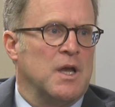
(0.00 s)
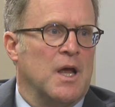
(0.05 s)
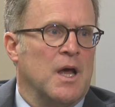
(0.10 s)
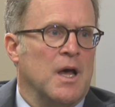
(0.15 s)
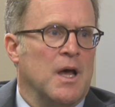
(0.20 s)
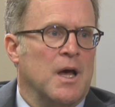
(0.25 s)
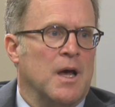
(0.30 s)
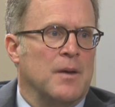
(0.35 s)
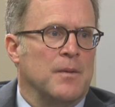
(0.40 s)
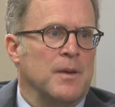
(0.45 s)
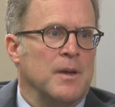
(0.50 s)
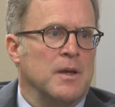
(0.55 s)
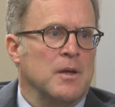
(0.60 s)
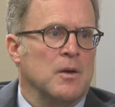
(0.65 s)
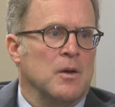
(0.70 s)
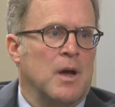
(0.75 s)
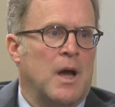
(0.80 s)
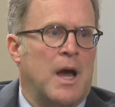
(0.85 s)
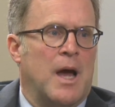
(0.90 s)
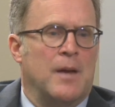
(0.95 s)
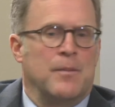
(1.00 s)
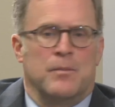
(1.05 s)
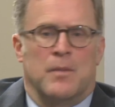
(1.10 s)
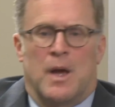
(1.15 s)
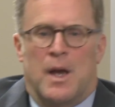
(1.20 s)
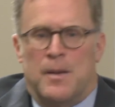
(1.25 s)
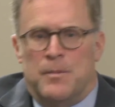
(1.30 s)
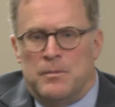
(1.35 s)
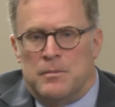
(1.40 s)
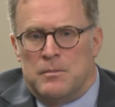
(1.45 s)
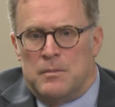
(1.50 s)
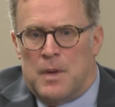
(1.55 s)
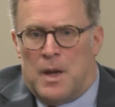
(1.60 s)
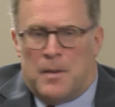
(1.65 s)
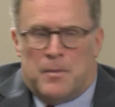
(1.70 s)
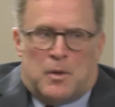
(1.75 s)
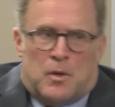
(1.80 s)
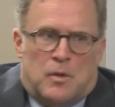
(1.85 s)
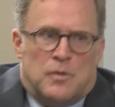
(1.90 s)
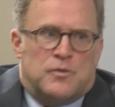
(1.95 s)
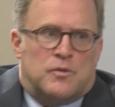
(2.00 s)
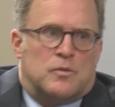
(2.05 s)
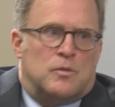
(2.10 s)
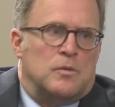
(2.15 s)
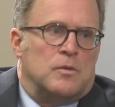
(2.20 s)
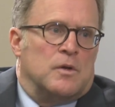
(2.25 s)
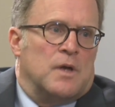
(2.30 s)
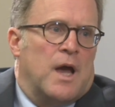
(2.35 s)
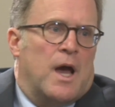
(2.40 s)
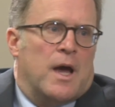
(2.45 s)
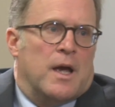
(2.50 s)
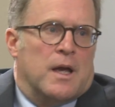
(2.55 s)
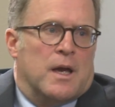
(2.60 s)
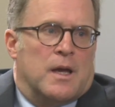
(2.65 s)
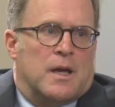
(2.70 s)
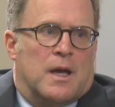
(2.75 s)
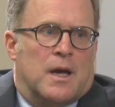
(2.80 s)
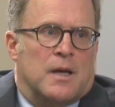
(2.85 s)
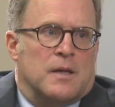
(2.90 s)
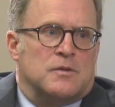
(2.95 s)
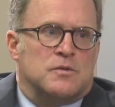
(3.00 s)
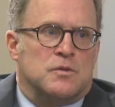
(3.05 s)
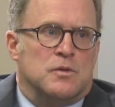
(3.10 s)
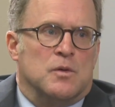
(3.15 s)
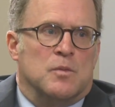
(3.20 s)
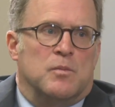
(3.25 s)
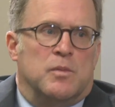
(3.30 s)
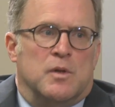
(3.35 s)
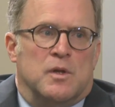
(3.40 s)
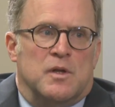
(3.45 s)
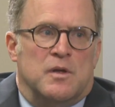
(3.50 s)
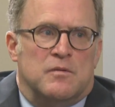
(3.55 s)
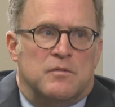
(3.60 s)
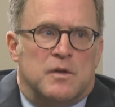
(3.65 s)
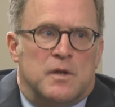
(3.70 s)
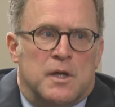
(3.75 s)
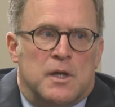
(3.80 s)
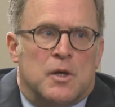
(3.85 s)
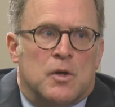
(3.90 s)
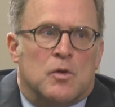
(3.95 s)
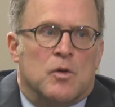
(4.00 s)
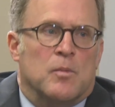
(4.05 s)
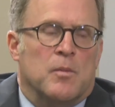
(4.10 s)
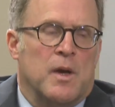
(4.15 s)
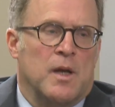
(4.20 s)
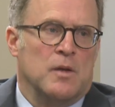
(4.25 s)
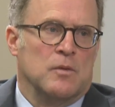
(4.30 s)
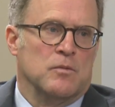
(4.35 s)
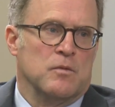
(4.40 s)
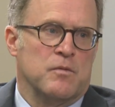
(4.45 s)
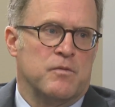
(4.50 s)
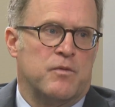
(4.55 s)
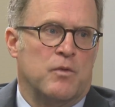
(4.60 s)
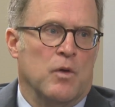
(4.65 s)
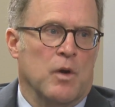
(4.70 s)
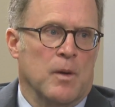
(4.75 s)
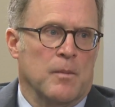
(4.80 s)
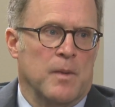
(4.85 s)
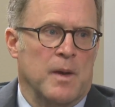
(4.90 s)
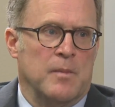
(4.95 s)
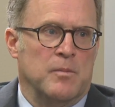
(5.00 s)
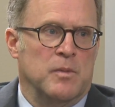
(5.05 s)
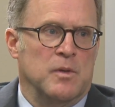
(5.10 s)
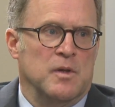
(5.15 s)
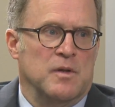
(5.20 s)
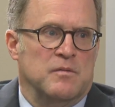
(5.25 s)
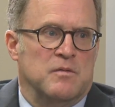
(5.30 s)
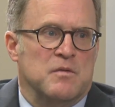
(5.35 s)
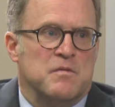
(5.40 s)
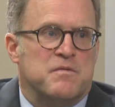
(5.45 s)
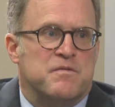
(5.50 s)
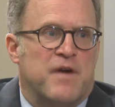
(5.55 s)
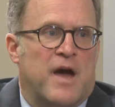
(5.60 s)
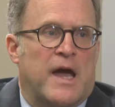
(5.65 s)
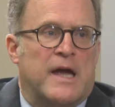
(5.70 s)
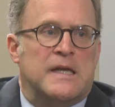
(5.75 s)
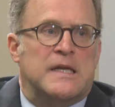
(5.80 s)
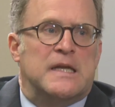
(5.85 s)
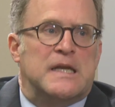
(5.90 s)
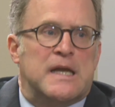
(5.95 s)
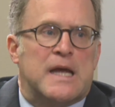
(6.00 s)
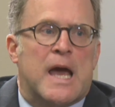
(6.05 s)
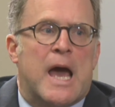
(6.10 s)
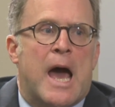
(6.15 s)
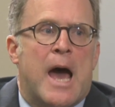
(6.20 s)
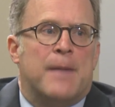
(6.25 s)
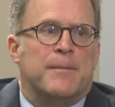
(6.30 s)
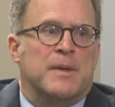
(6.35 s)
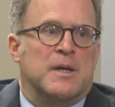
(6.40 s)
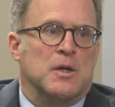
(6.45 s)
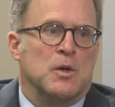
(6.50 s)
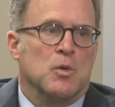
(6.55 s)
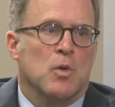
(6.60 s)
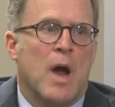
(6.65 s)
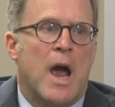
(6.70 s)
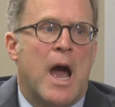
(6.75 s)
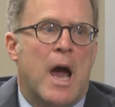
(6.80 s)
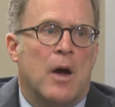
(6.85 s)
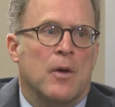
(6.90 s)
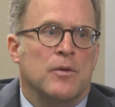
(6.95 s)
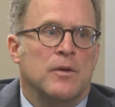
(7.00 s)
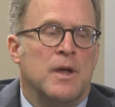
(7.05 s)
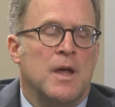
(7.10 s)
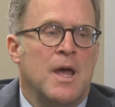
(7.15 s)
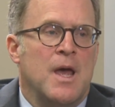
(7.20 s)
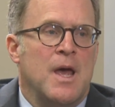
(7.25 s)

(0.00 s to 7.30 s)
I'm an old school guy. I sort of believe in incremental reform. I believe in finding common ground.